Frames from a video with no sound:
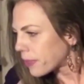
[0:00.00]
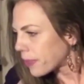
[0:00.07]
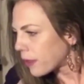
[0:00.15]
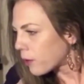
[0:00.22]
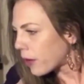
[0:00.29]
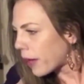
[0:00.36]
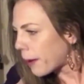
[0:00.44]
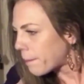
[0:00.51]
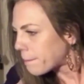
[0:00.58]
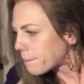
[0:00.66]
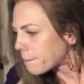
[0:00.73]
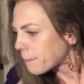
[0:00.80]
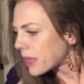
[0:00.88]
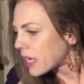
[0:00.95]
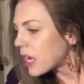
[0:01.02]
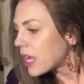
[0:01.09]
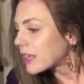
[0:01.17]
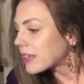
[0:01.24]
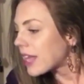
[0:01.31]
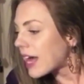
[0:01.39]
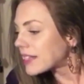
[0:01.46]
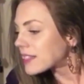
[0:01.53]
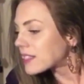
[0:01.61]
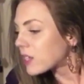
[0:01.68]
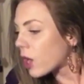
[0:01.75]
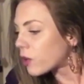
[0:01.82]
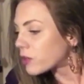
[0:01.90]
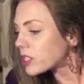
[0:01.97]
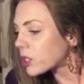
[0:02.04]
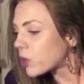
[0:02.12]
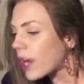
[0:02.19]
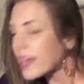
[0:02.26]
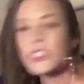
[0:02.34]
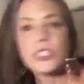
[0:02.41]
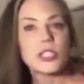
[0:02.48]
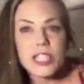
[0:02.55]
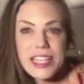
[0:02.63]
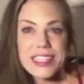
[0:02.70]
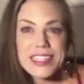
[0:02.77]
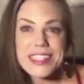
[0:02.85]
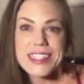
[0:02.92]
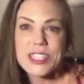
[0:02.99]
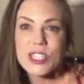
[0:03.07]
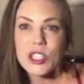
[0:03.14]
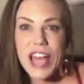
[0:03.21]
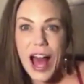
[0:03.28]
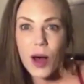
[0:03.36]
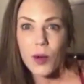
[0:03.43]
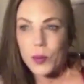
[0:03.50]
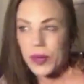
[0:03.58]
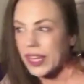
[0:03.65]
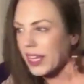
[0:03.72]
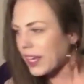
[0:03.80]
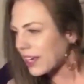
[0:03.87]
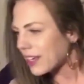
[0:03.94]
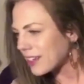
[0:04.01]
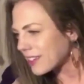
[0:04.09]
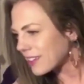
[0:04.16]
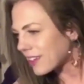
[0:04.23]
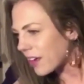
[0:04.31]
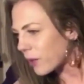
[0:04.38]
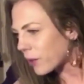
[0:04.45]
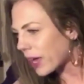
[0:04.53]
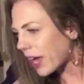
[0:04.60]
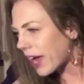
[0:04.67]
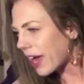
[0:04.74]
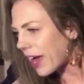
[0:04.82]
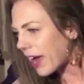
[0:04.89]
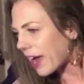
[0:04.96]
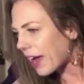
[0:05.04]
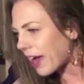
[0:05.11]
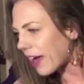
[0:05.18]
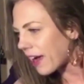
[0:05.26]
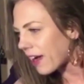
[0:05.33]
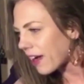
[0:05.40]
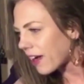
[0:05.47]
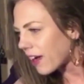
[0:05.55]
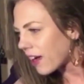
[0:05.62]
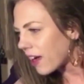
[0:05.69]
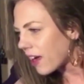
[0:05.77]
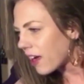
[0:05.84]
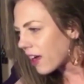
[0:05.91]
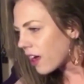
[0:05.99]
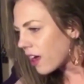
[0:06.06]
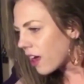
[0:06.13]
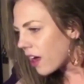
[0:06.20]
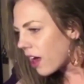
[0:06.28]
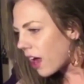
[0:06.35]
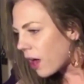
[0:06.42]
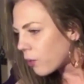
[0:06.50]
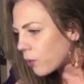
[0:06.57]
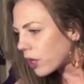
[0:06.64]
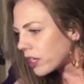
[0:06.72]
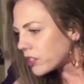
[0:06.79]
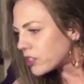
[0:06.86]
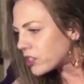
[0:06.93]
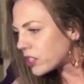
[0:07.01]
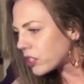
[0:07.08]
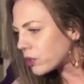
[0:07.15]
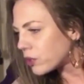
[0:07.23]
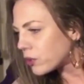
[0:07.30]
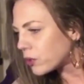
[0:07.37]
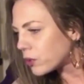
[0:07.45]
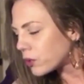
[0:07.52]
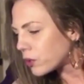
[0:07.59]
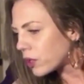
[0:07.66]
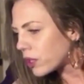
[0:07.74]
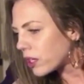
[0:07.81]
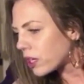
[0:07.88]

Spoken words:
Okay. Let's go to questions, shall we? Okay. I want to do